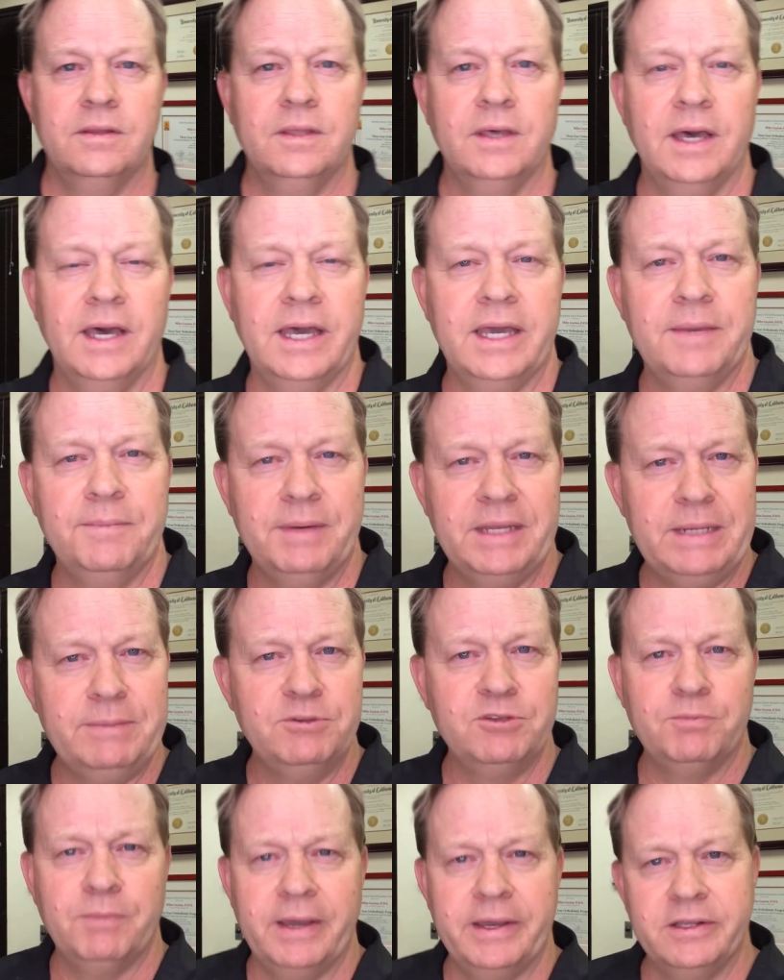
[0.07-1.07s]
Hi, my name is
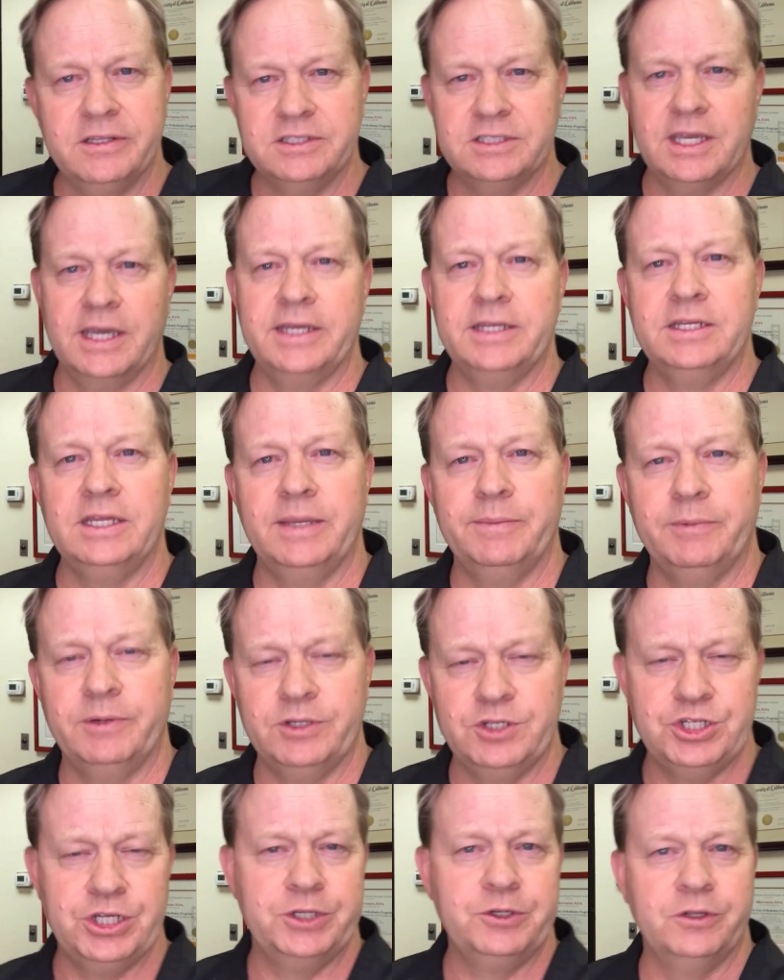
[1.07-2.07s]
Miles Guyton. I'm a
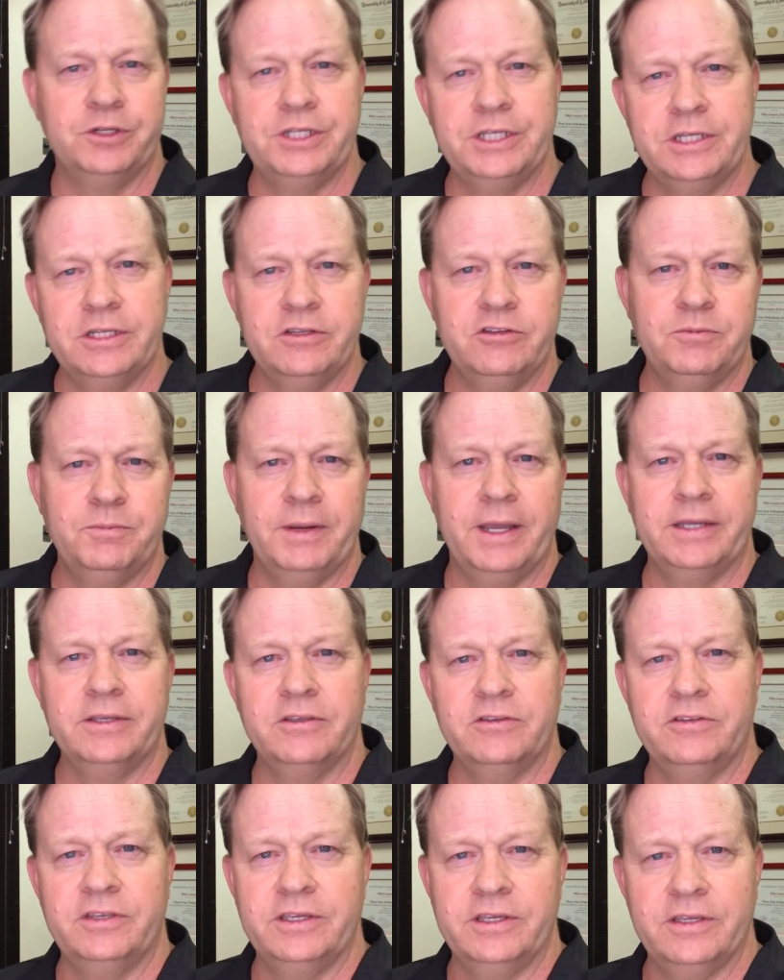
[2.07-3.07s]
general dentist
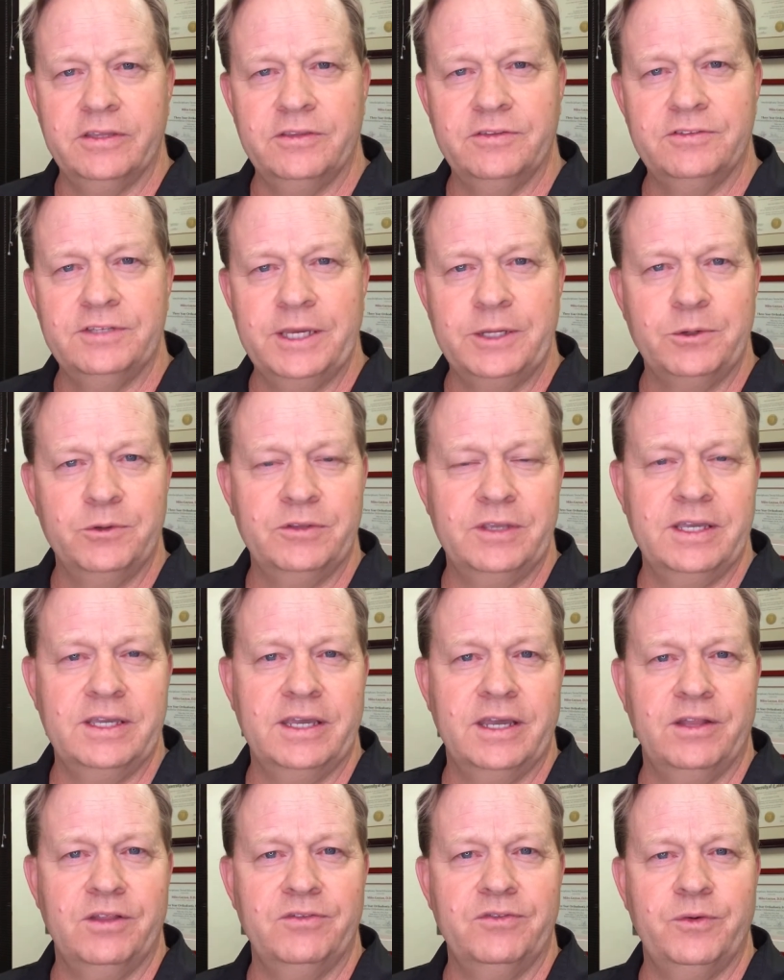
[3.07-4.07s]
practicing in San Jose,
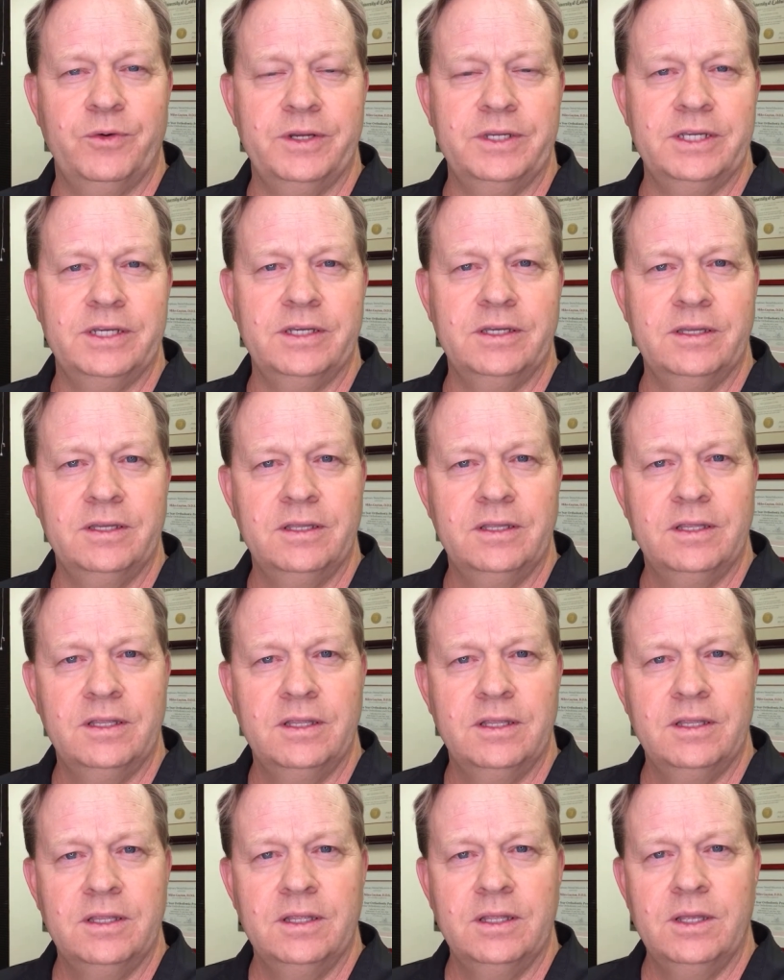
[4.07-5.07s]
California.
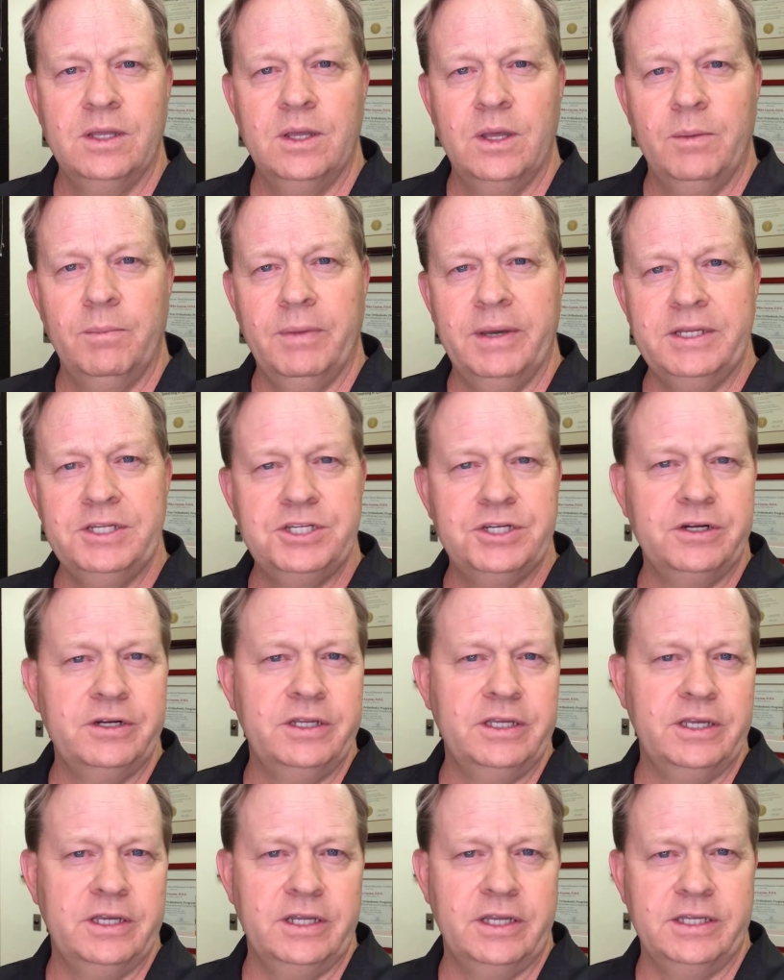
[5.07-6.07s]
My
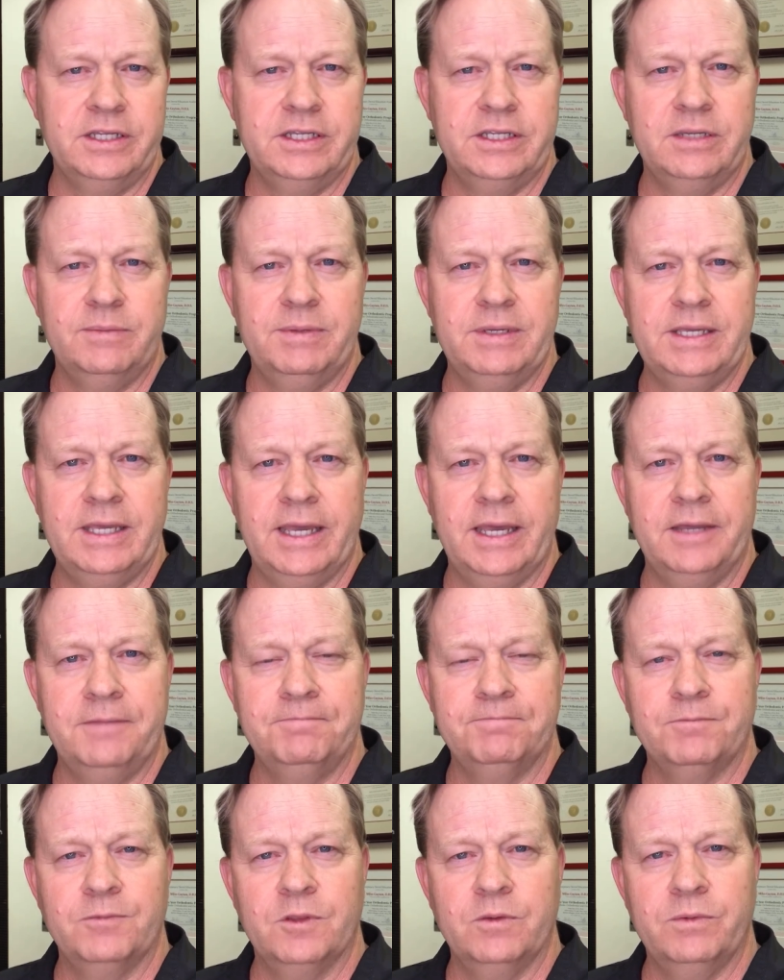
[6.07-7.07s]
journey at IDEA began
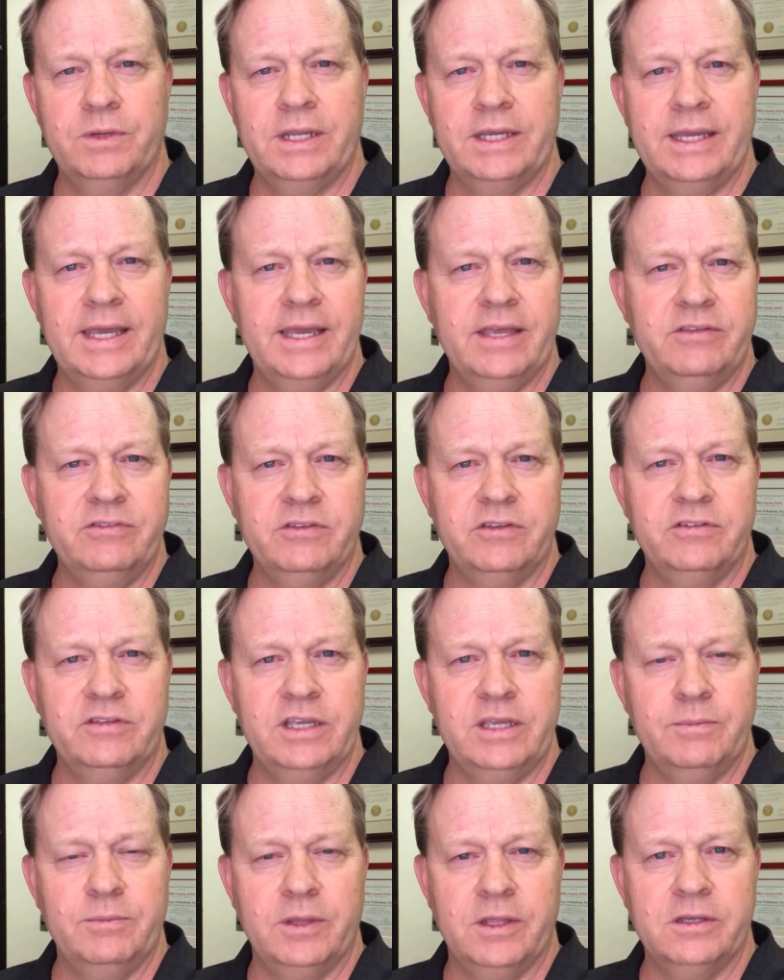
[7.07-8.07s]
when I asked the
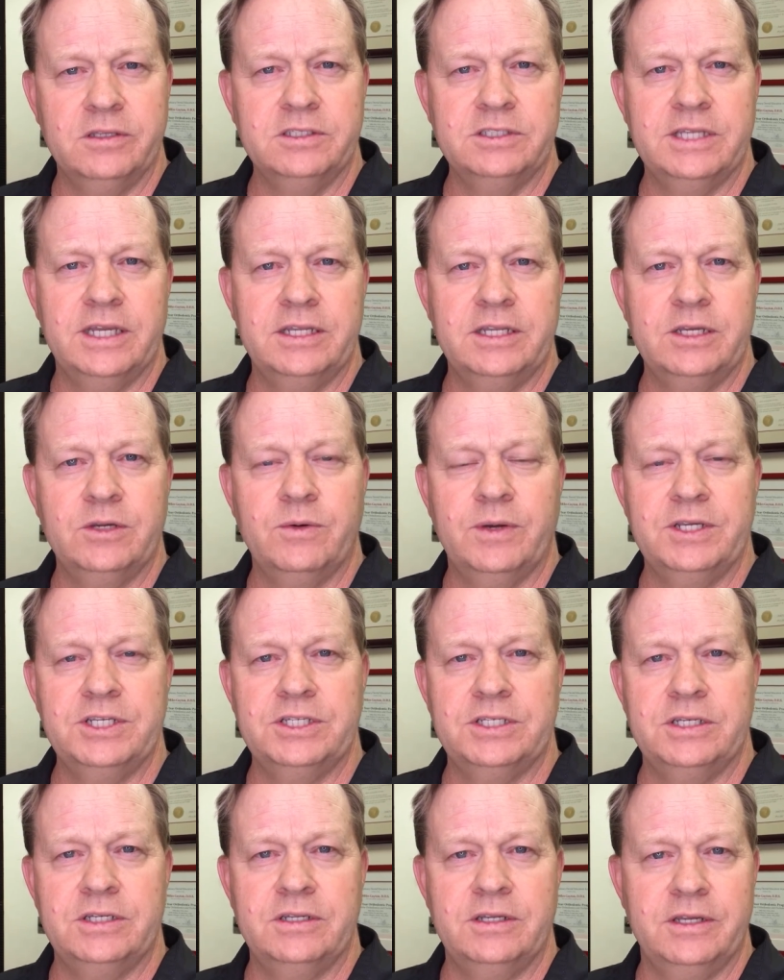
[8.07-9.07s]
same long-standing
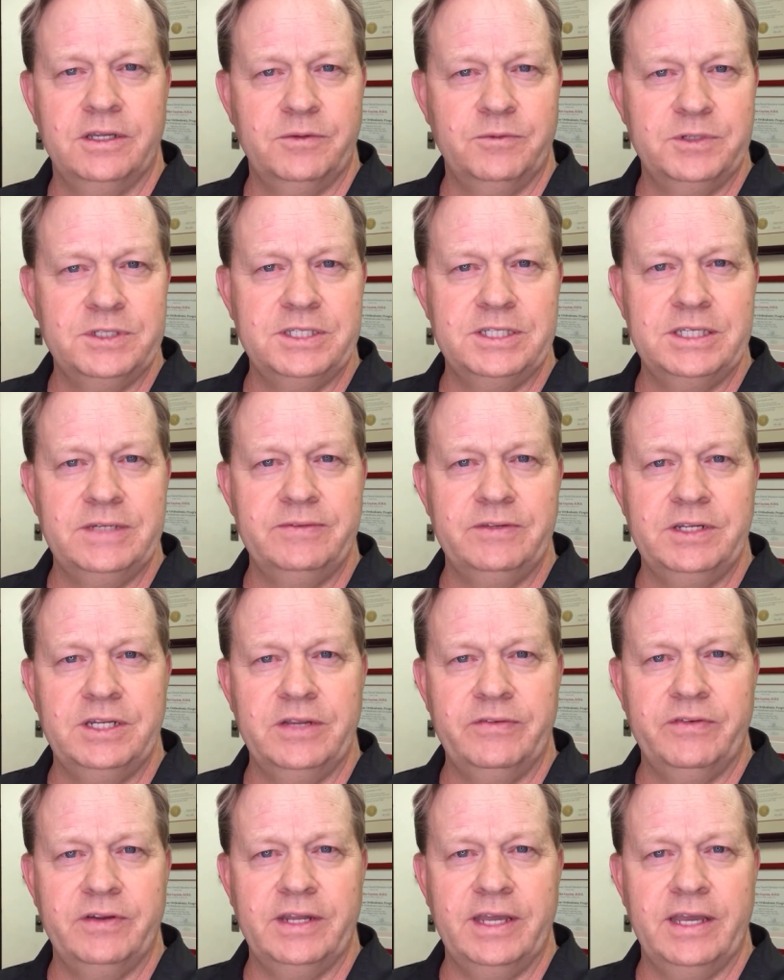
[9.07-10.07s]
question and received a
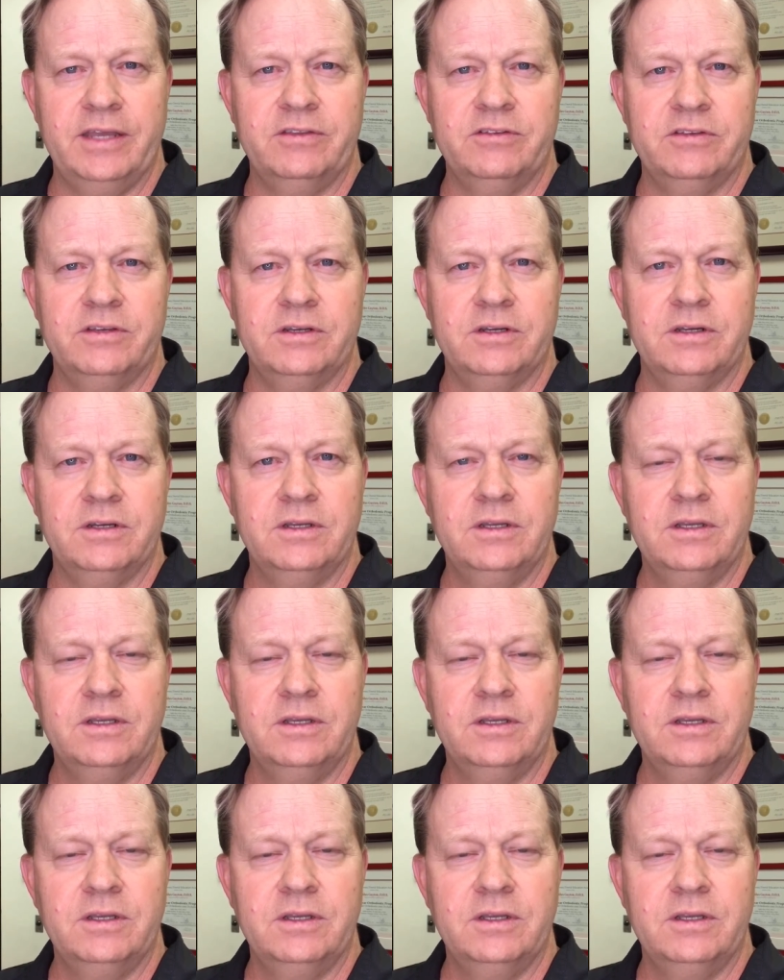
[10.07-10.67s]
different answer.